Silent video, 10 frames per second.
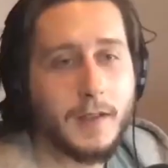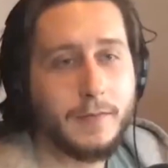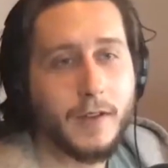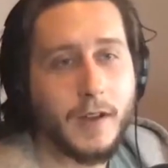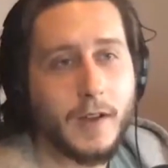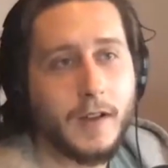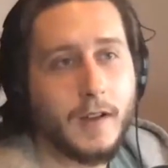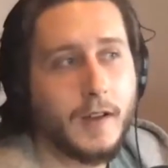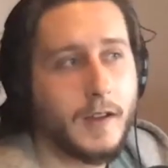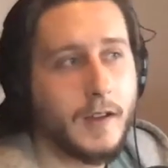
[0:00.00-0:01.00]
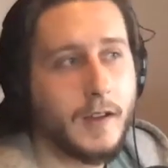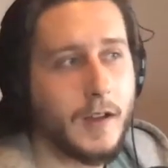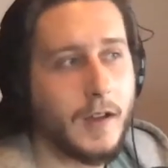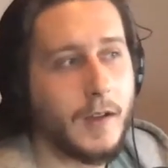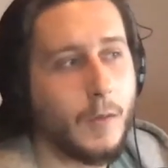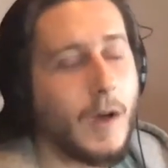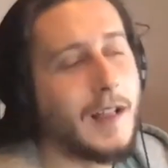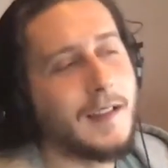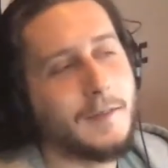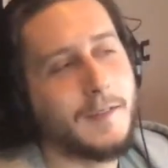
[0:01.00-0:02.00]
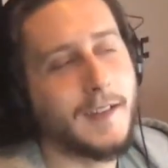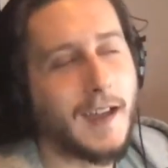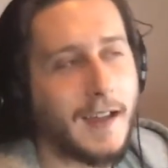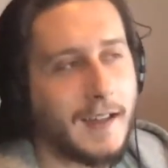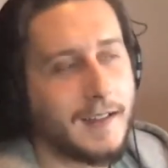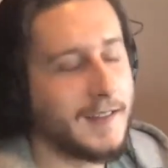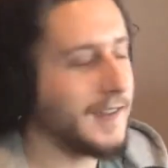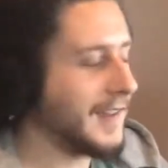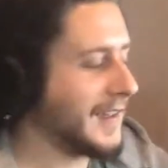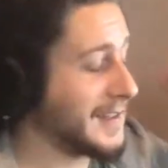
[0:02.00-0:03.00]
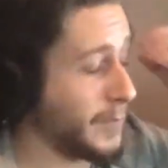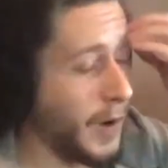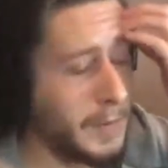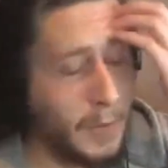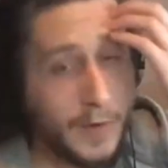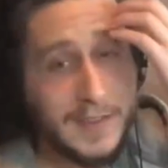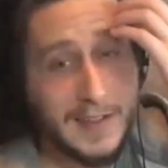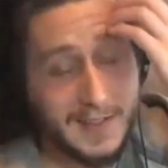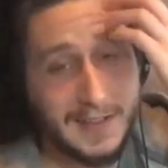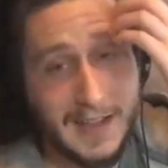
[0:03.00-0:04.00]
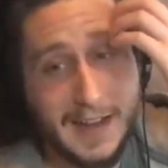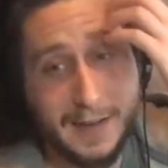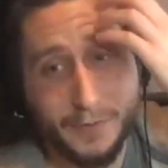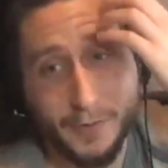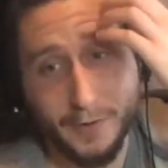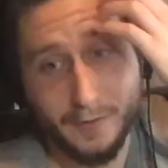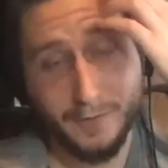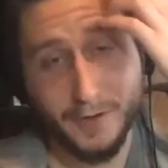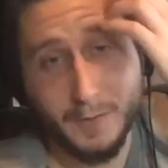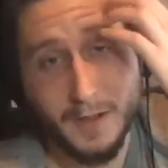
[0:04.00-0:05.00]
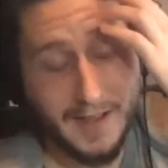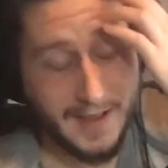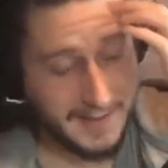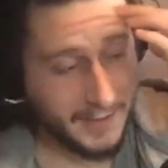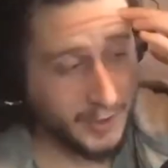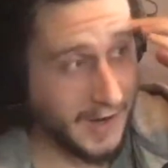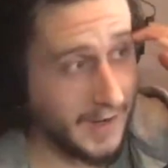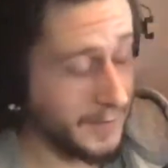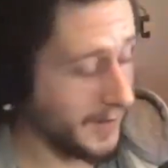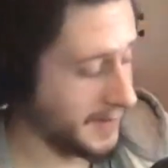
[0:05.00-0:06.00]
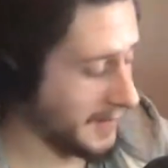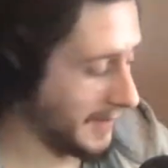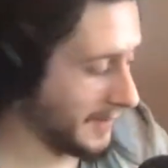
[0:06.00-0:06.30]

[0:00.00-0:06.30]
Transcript: if well, yeah, it's a problem the way Tesla did it for the Model S in China because